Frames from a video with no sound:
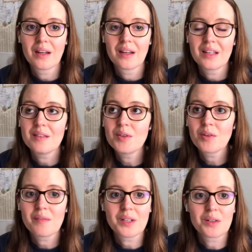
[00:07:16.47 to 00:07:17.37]
even though
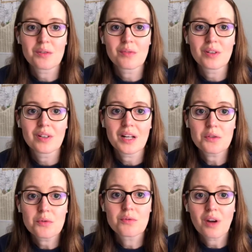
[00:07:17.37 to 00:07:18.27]
I'm an introvert, I
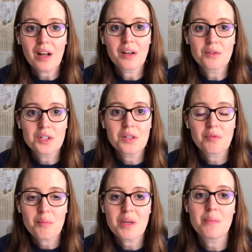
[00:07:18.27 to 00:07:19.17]
do draw energy
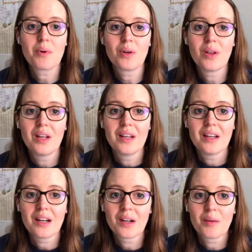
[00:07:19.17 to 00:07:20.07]
from people.
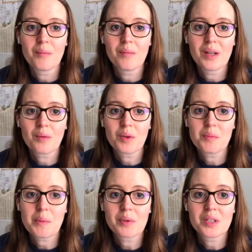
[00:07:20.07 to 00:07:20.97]
And when
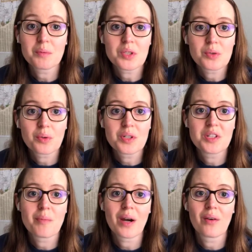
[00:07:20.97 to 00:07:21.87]
people tell me stories
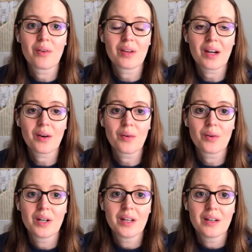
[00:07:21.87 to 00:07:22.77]
about
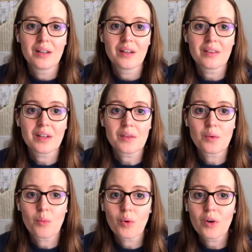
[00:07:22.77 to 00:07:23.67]
how like the
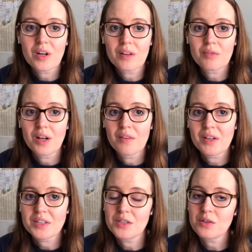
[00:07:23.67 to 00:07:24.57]
work of
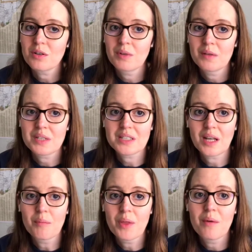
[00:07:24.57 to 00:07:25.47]
SE Charter Moms has
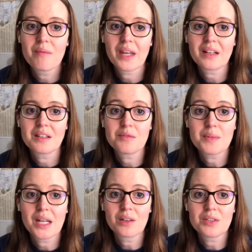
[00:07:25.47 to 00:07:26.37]
helped them, that gives me
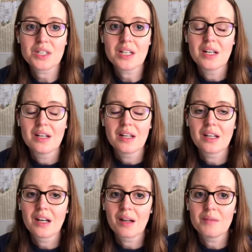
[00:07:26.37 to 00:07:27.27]
energy.
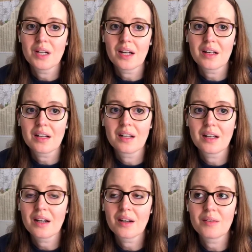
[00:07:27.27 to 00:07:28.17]
And I'm not
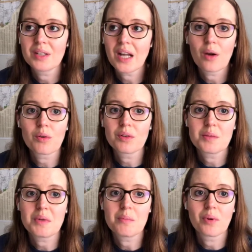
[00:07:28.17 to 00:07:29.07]
encountering
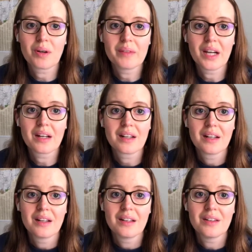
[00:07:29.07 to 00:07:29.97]
people. I'm not,
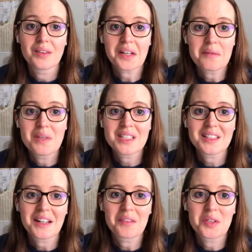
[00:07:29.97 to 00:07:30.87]
like I miss
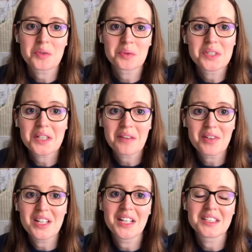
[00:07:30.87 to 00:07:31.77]
having school
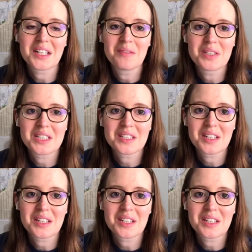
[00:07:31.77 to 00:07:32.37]
discovery days, and I miss